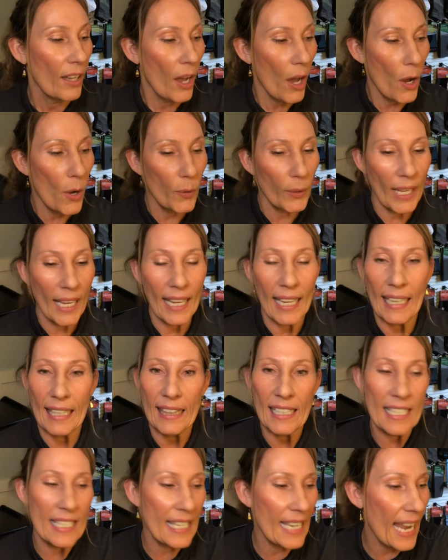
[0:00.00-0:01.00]
Okay,
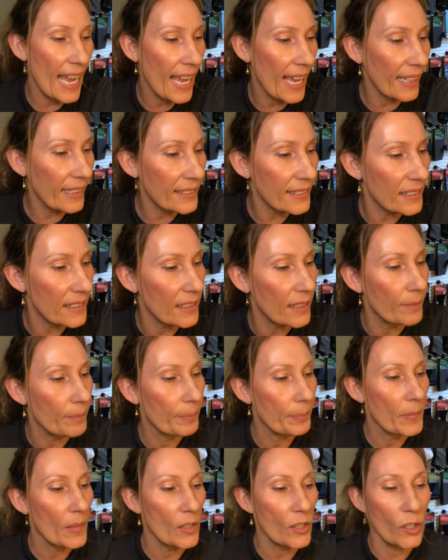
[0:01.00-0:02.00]
the next,
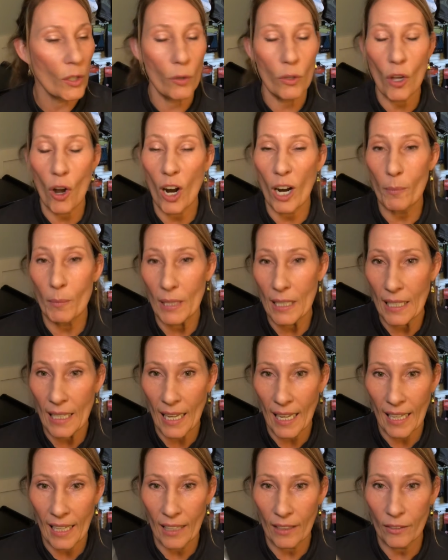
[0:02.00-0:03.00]
so the Harmony
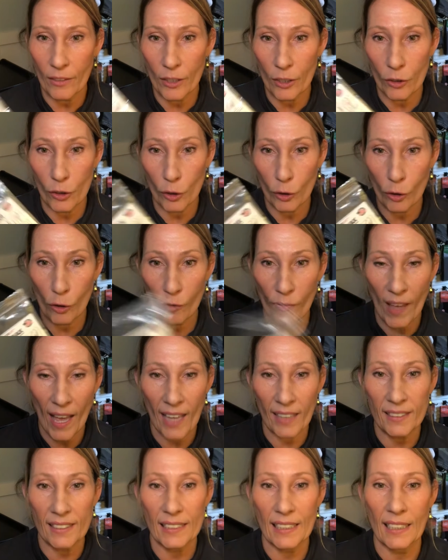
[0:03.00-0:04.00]
and the
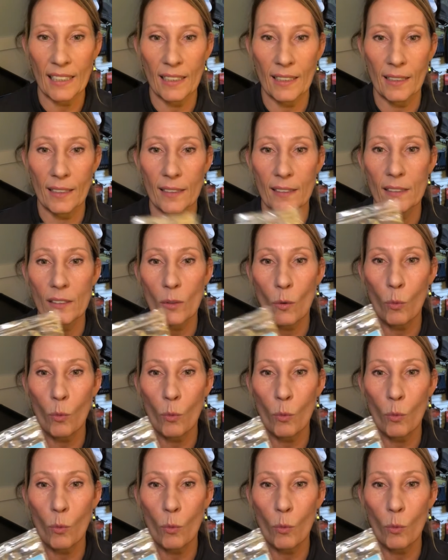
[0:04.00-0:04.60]
Neurovax is